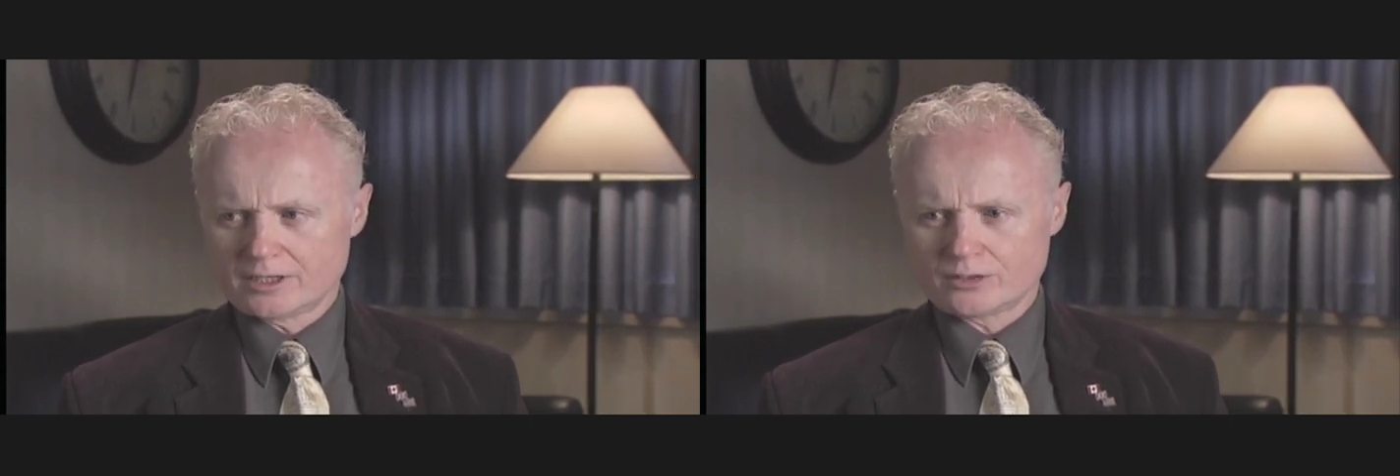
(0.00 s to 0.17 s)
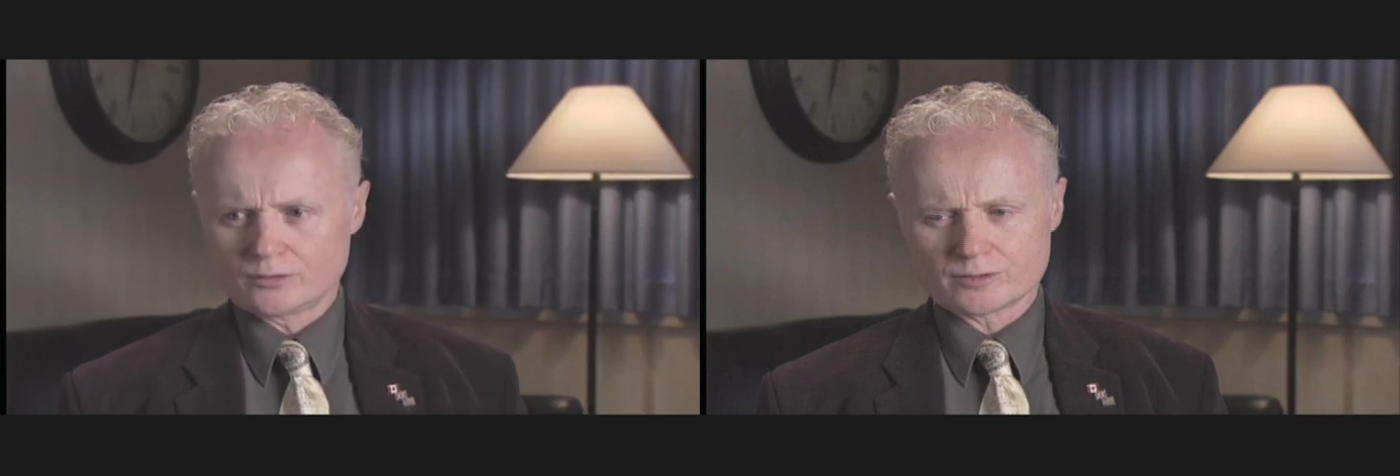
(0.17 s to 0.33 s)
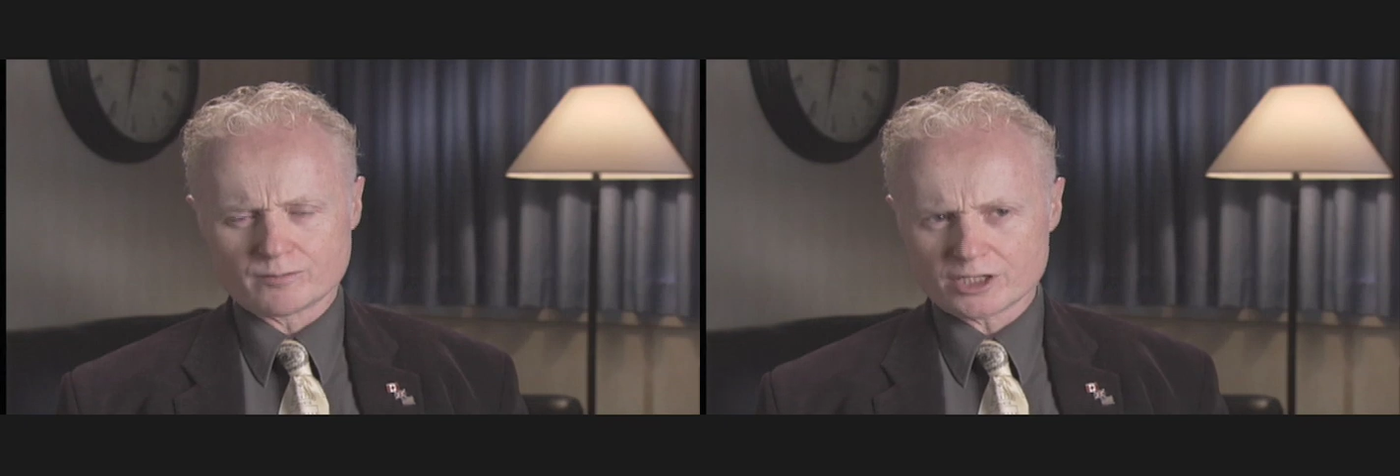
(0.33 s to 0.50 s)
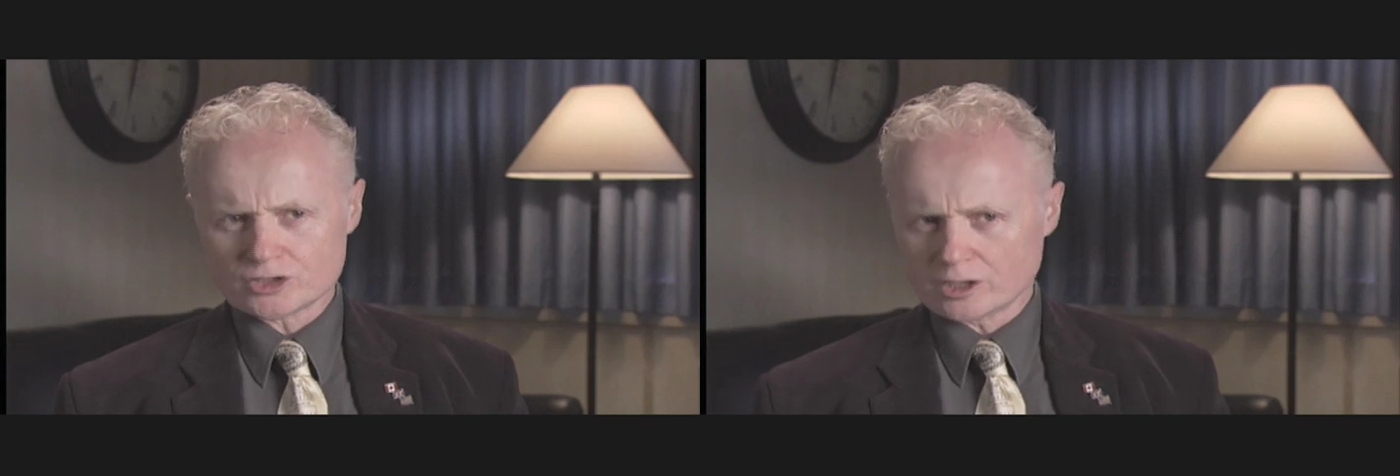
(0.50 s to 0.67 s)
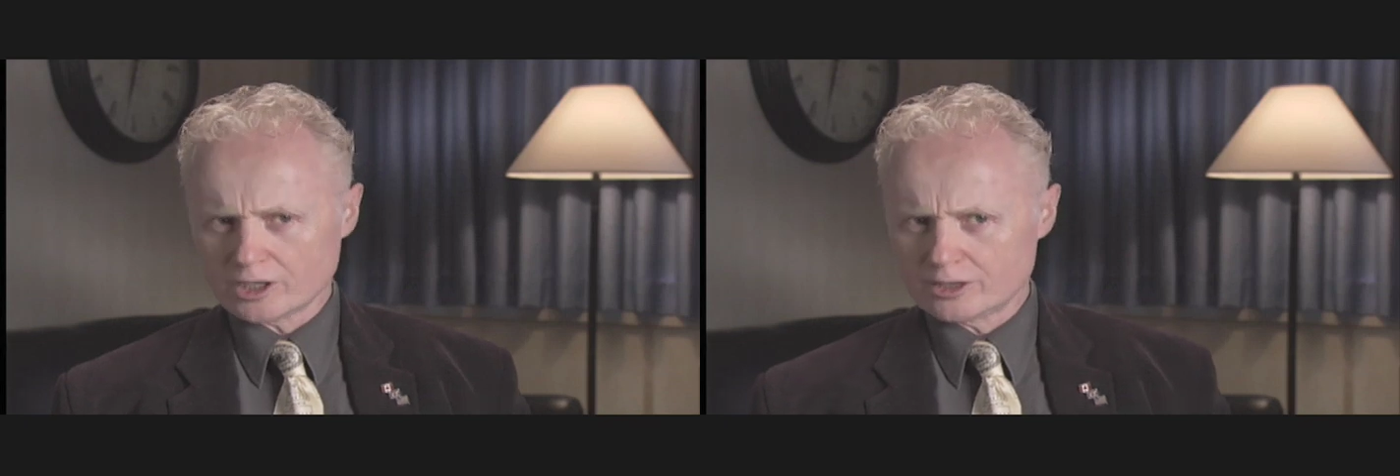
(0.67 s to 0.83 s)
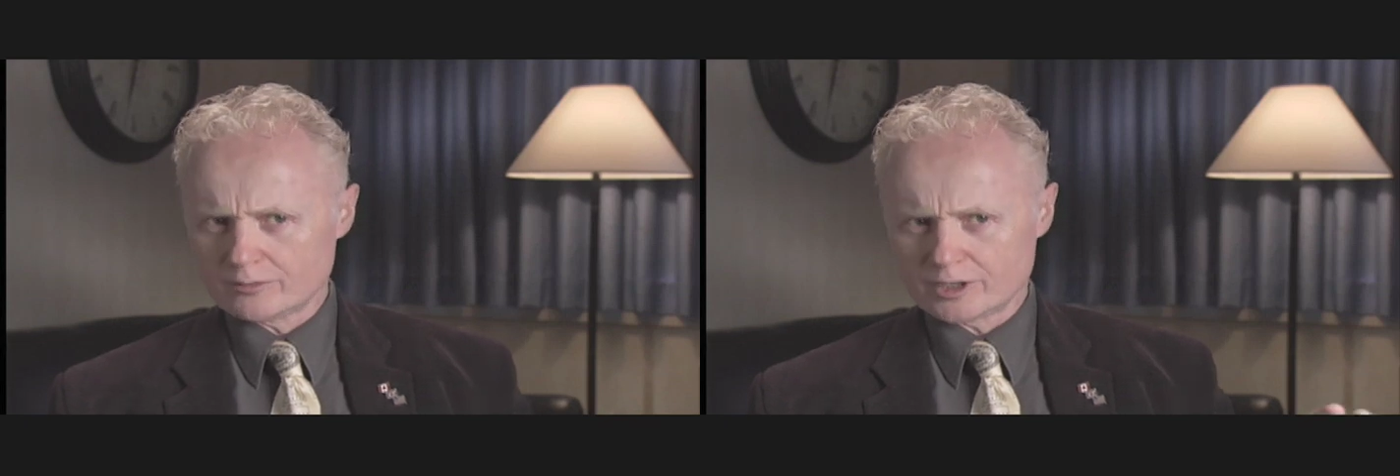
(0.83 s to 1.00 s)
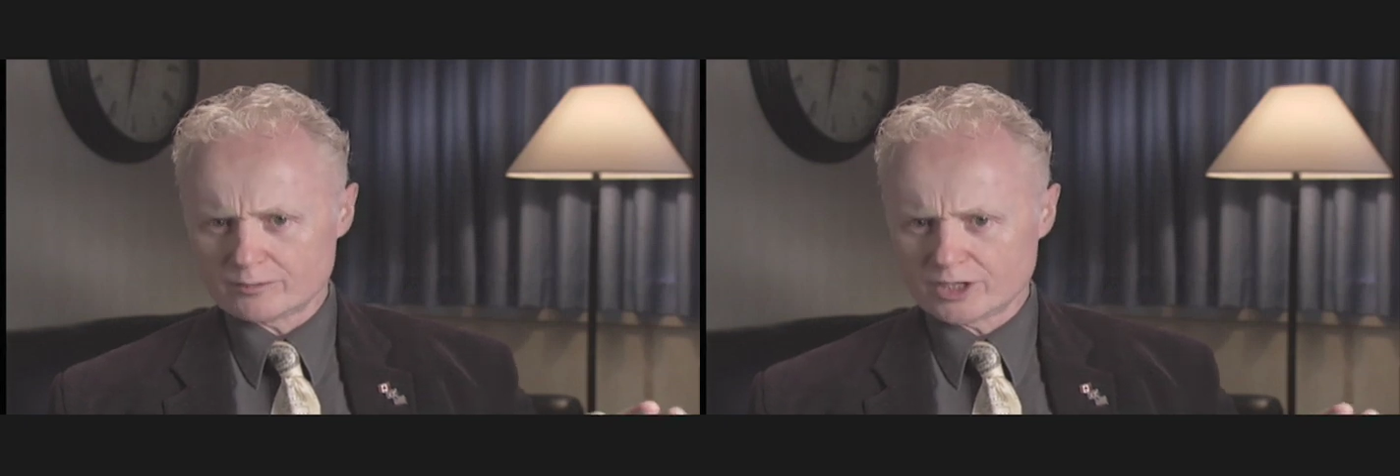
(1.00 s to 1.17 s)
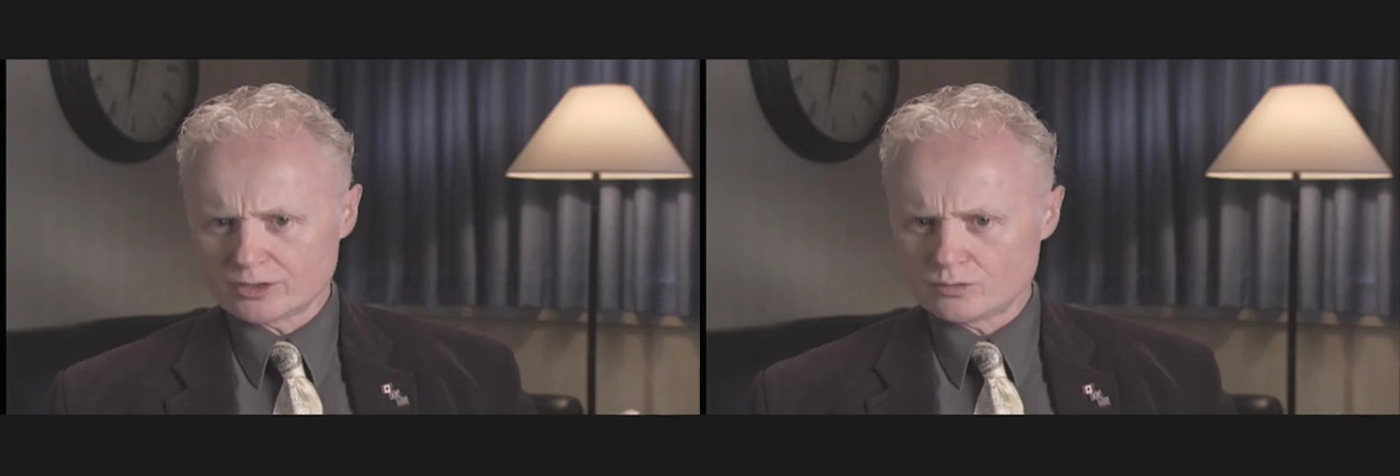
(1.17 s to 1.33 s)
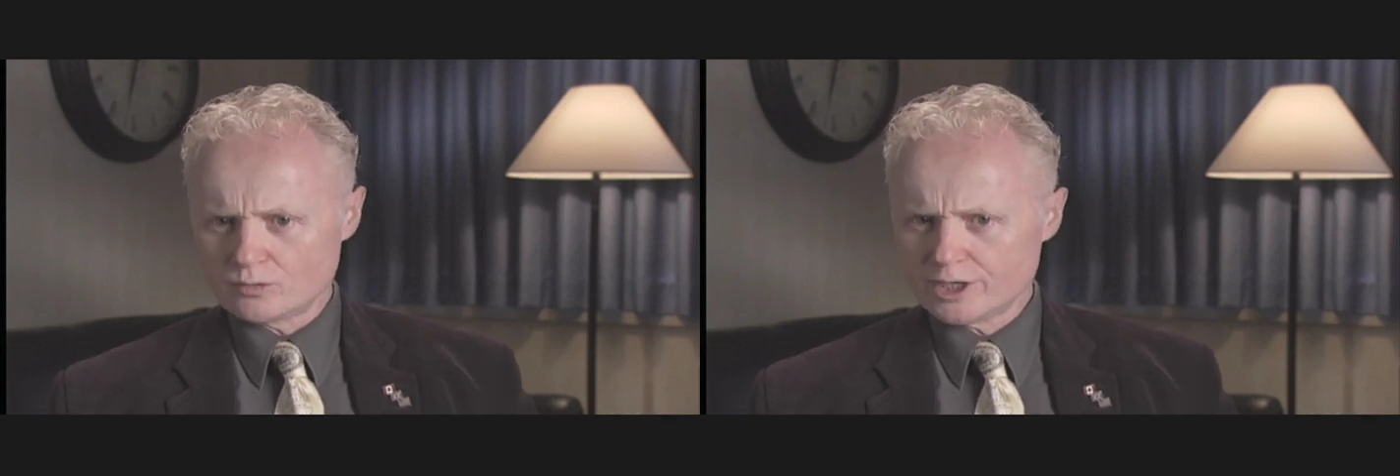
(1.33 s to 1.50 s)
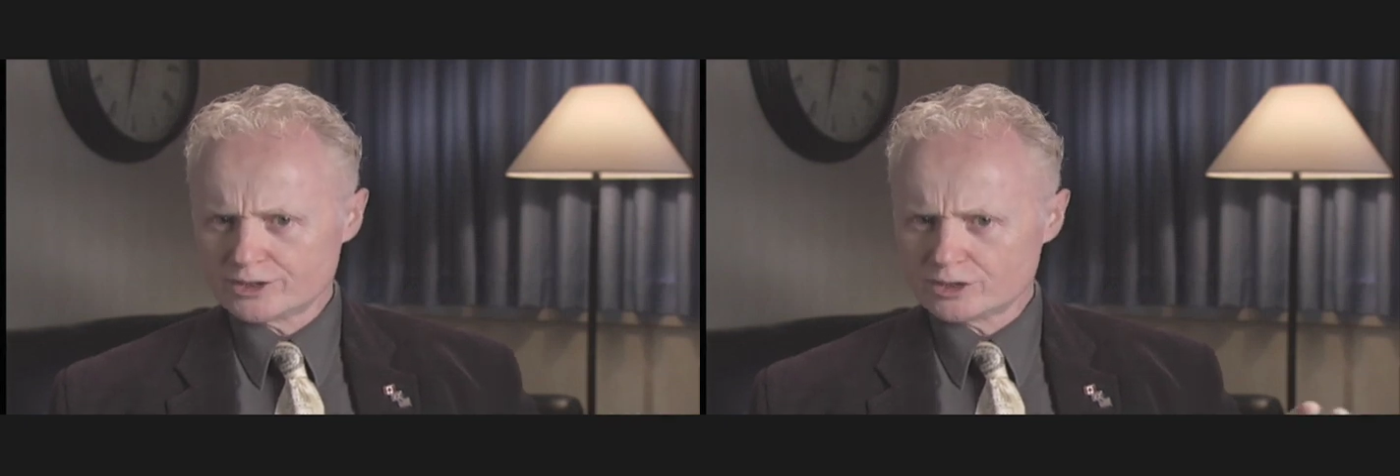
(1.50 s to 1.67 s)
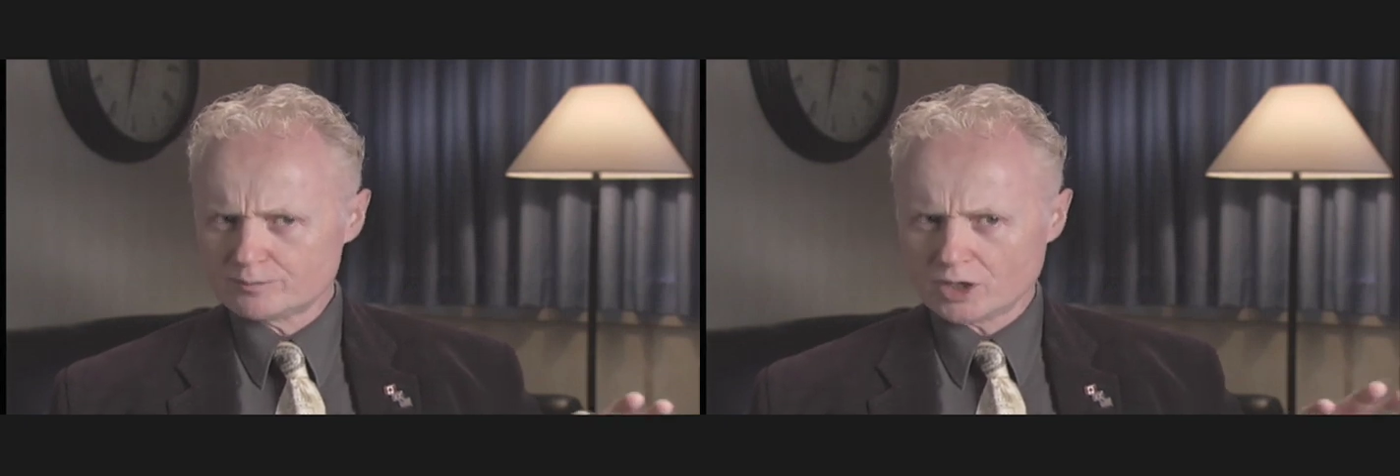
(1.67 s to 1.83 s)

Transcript: there was much argument about which